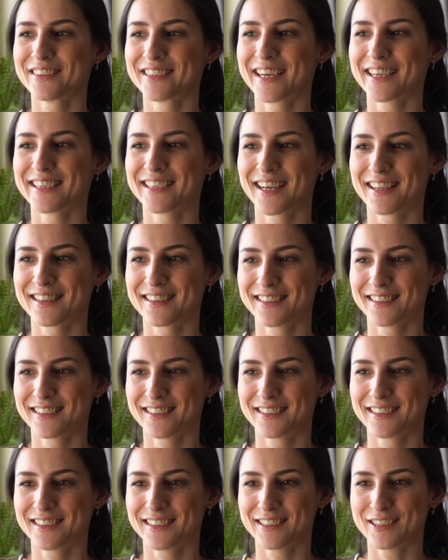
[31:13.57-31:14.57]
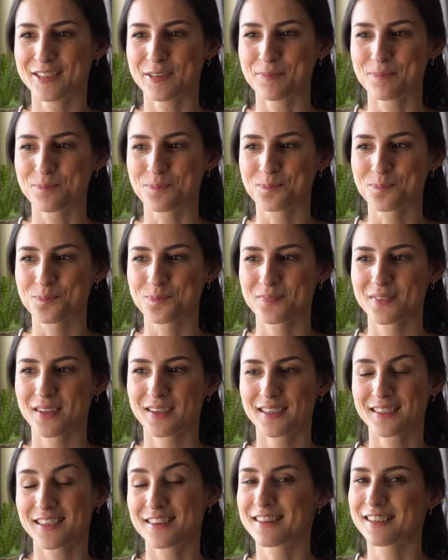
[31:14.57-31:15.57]

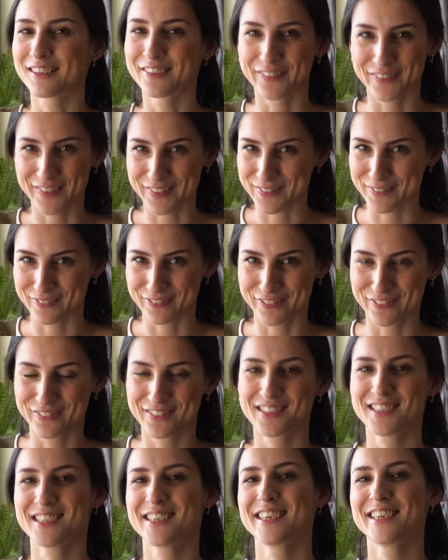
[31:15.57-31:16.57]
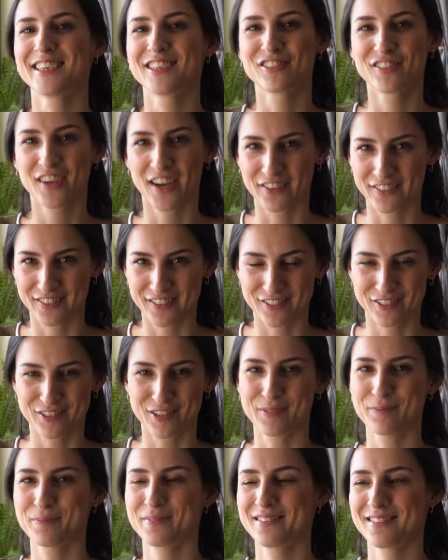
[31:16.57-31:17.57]
another look through the charity
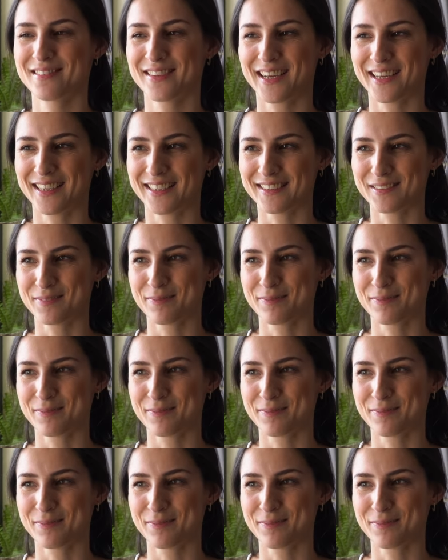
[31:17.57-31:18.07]
shops and